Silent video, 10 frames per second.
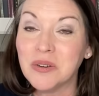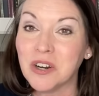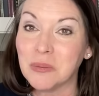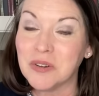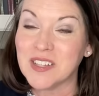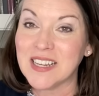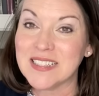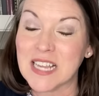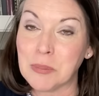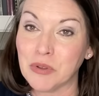Her birthday
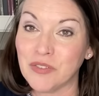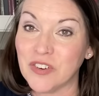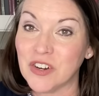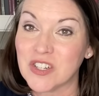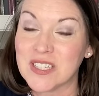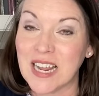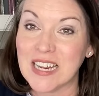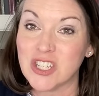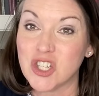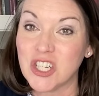is April the first,
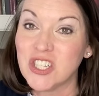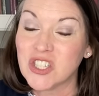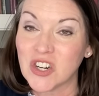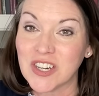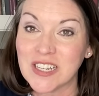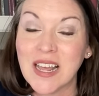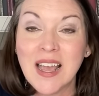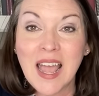and she started